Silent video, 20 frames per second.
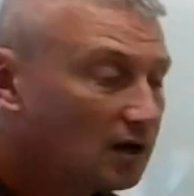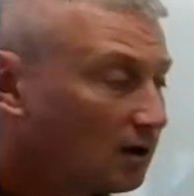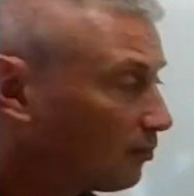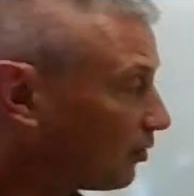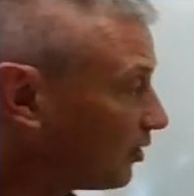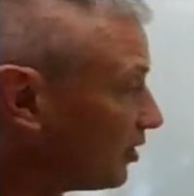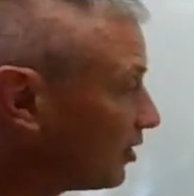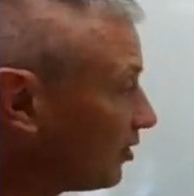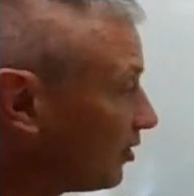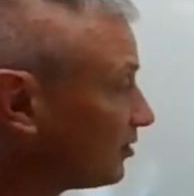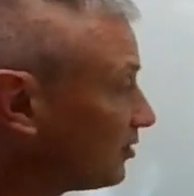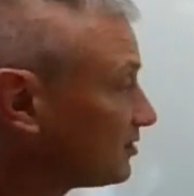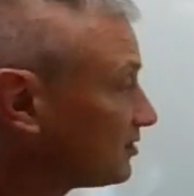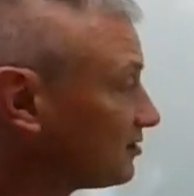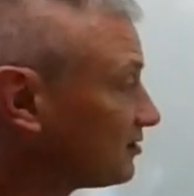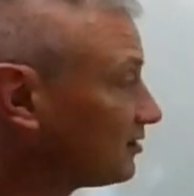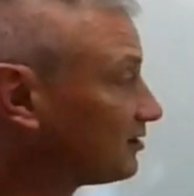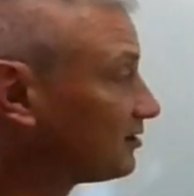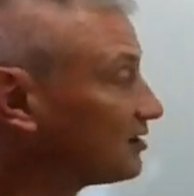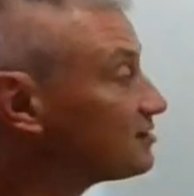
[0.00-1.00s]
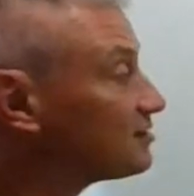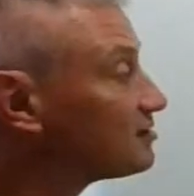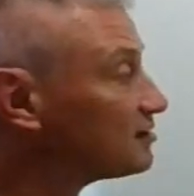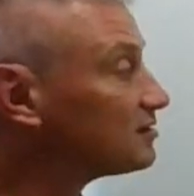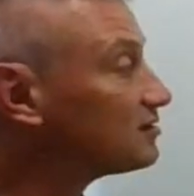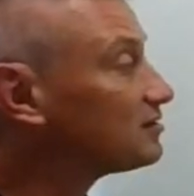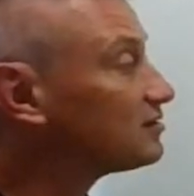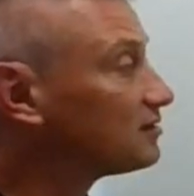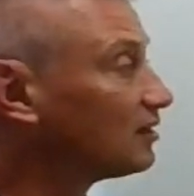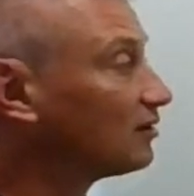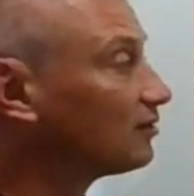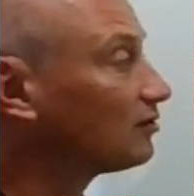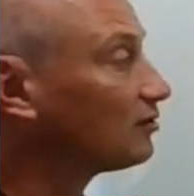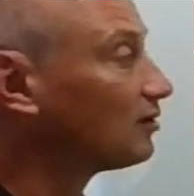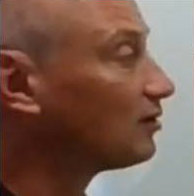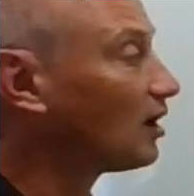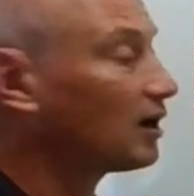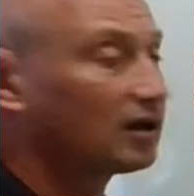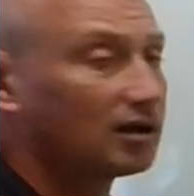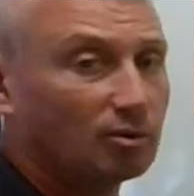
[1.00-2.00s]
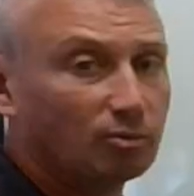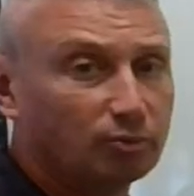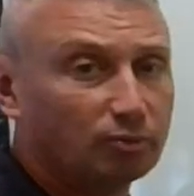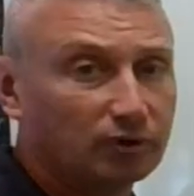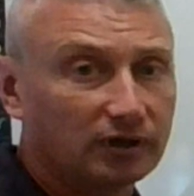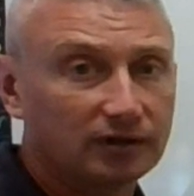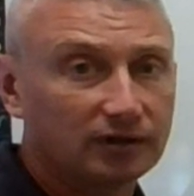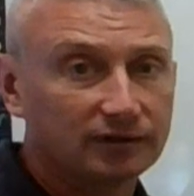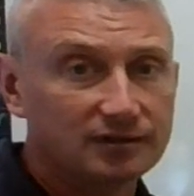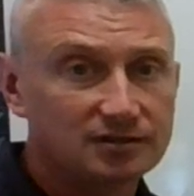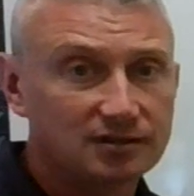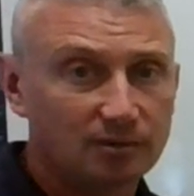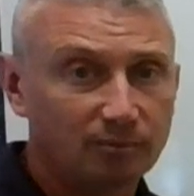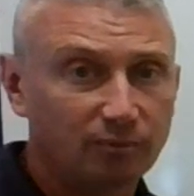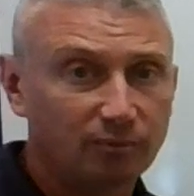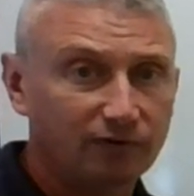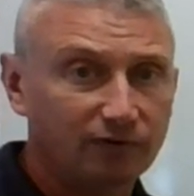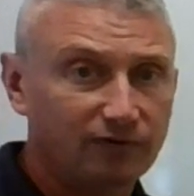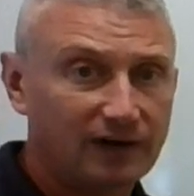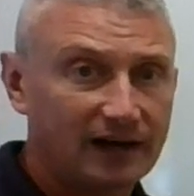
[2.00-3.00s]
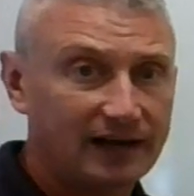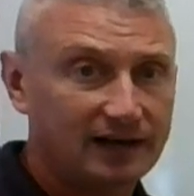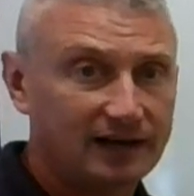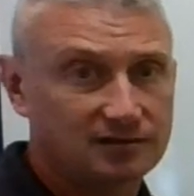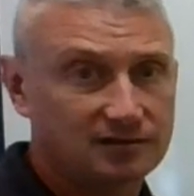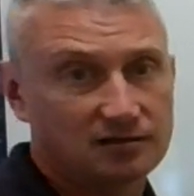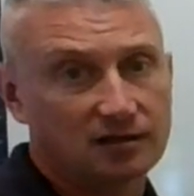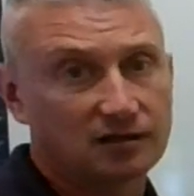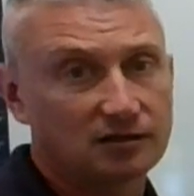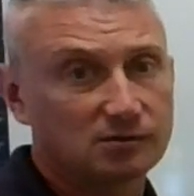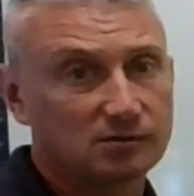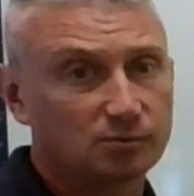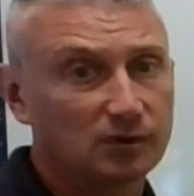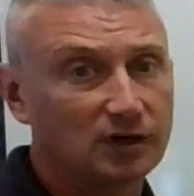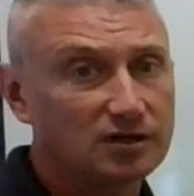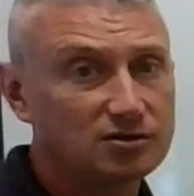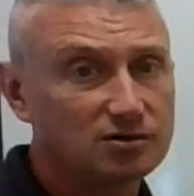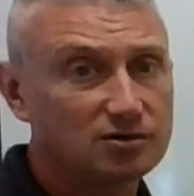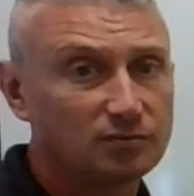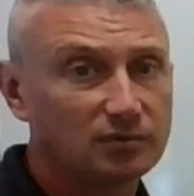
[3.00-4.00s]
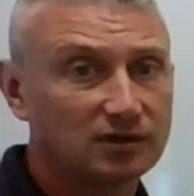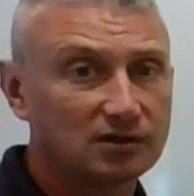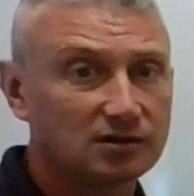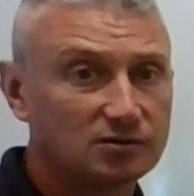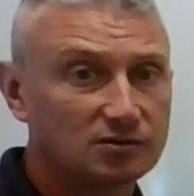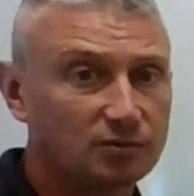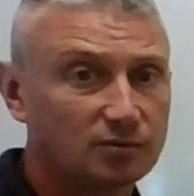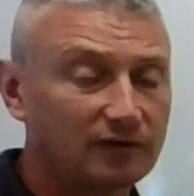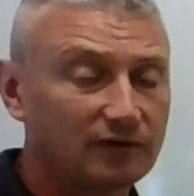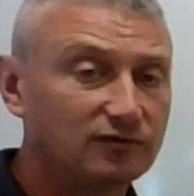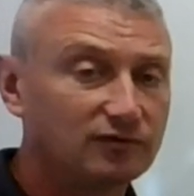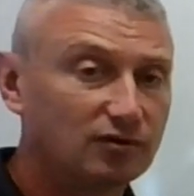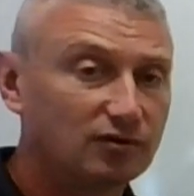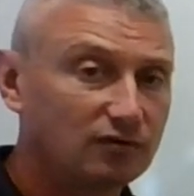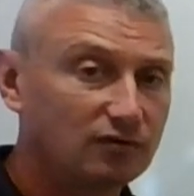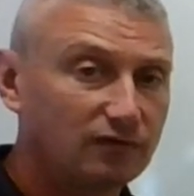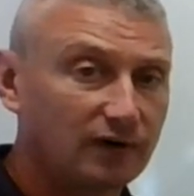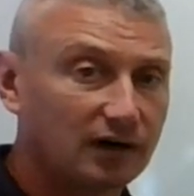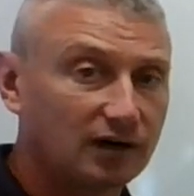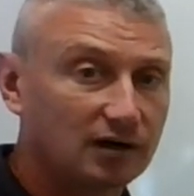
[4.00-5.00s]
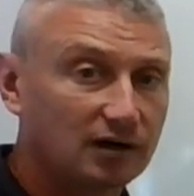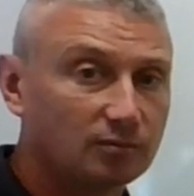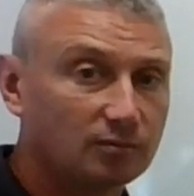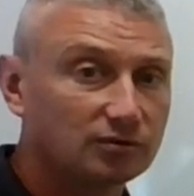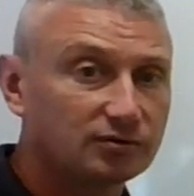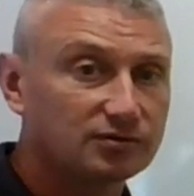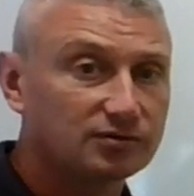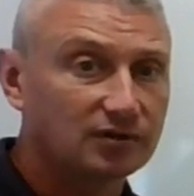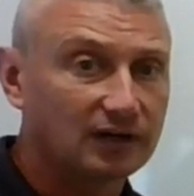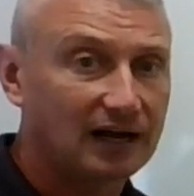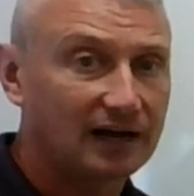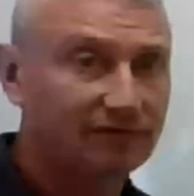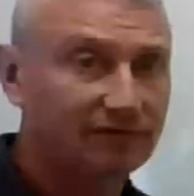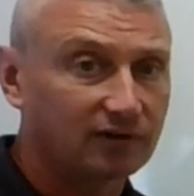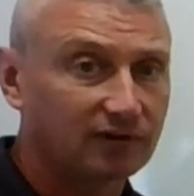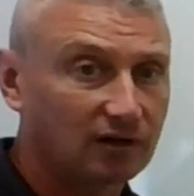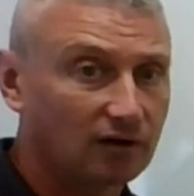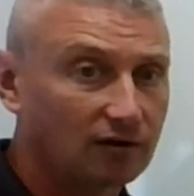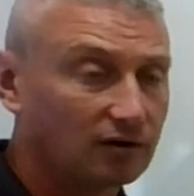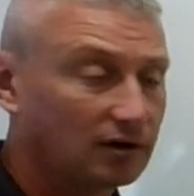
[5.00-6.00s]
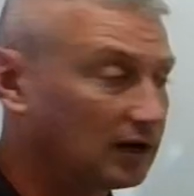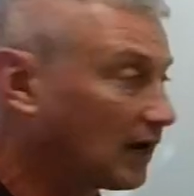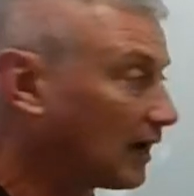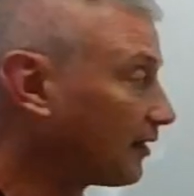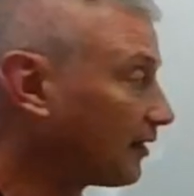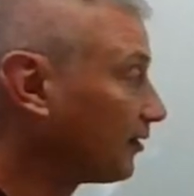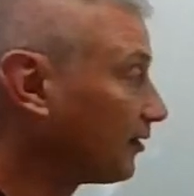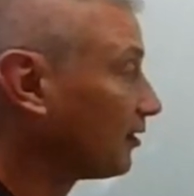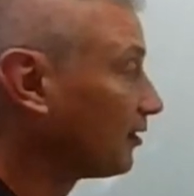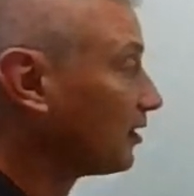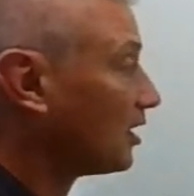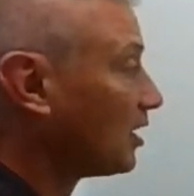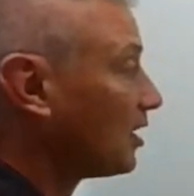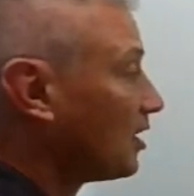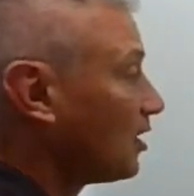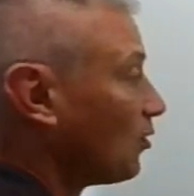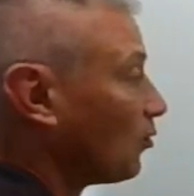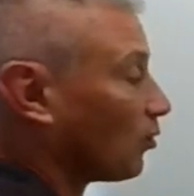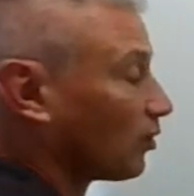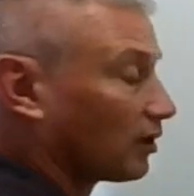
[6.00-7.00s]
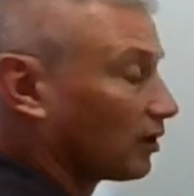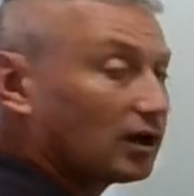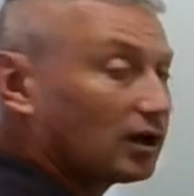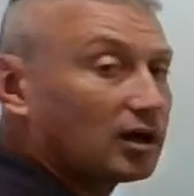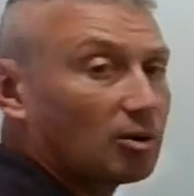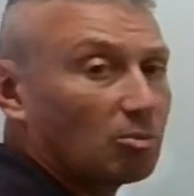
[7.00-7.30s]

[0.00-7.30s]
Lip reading: But notice that this is still not completely simplified as an expression because we have 2 variables that have to go together. We're going to